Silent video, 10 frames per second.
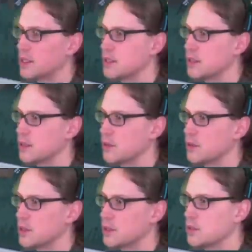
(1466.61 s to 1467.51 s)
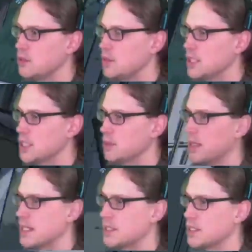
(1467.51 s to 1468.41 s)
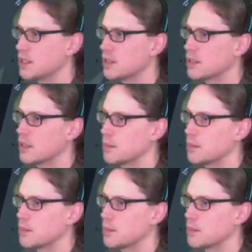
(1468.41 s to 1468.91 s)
so there's 2 dig spots here.